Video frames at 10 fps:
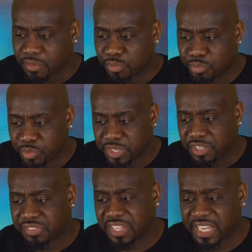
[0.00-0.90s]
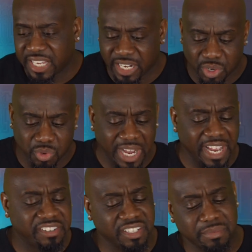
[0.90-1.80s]
when you're thinking, oh,
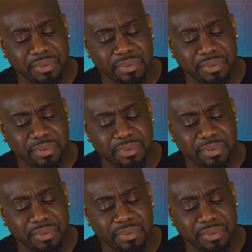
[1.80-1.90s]
I should have